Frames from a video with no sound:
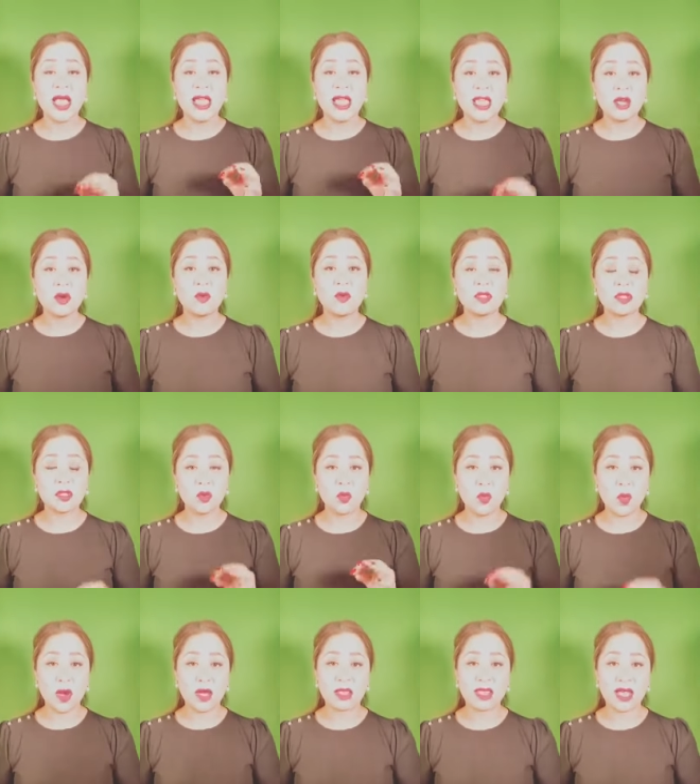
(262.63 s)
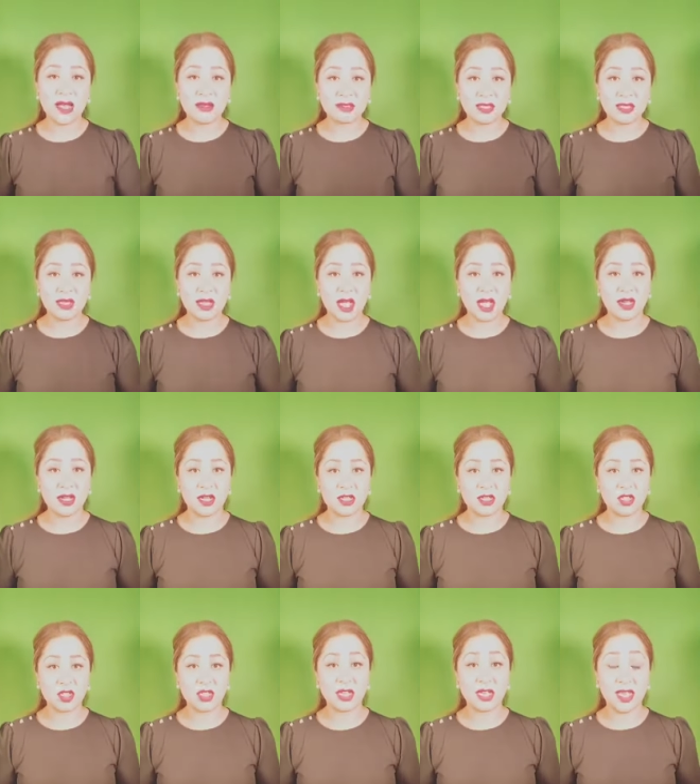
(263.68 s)
equals to
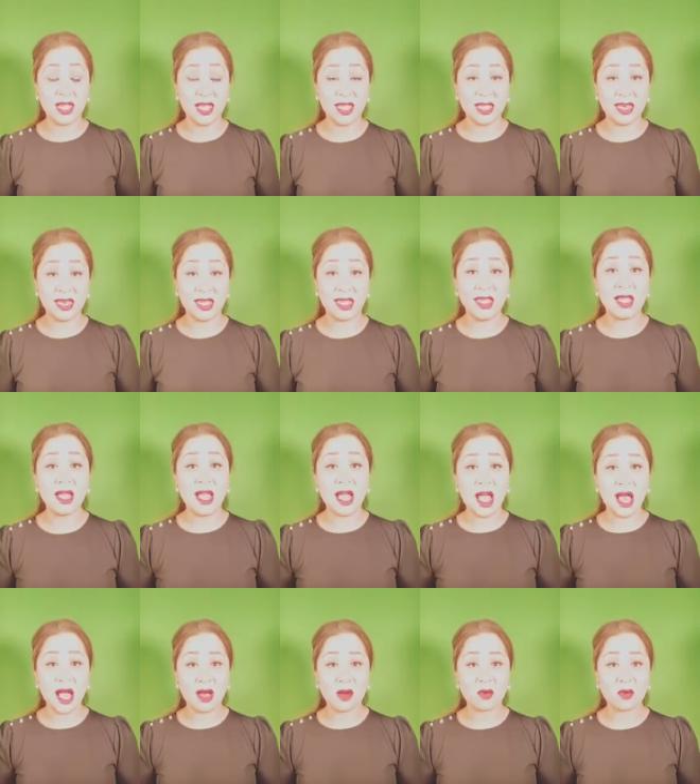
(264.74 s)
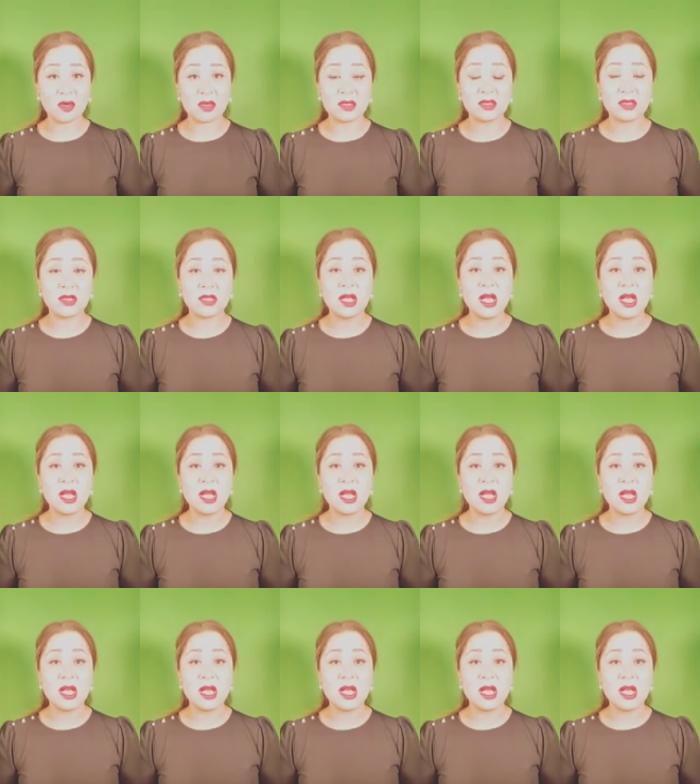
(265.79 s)
1,980 hours.